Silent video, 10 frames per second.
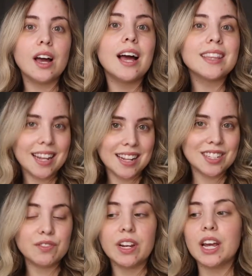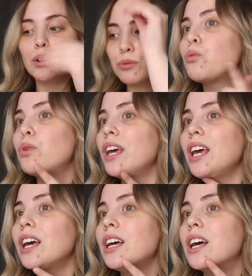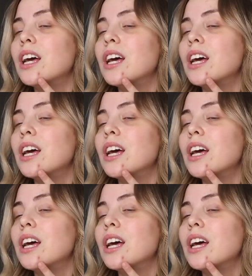at the end of this video. We